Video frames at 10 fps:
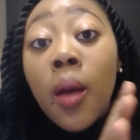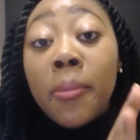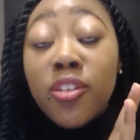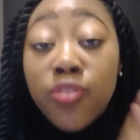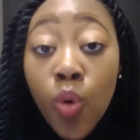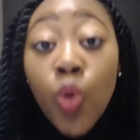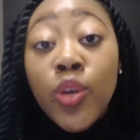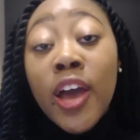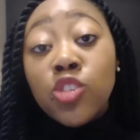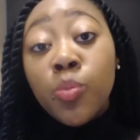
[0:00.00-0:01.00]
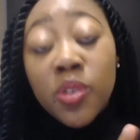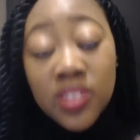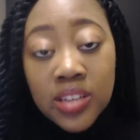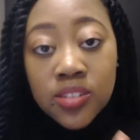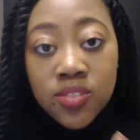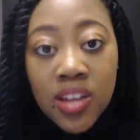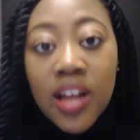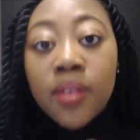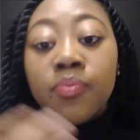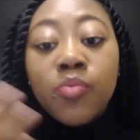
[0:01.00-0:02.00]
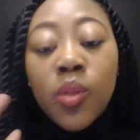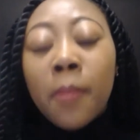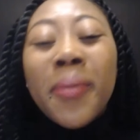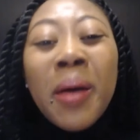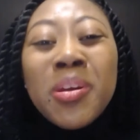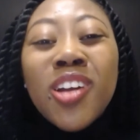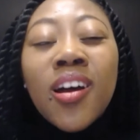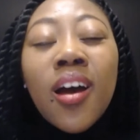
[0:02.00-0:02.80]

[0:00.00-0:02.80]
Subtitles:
before you had your protective style. But I mean,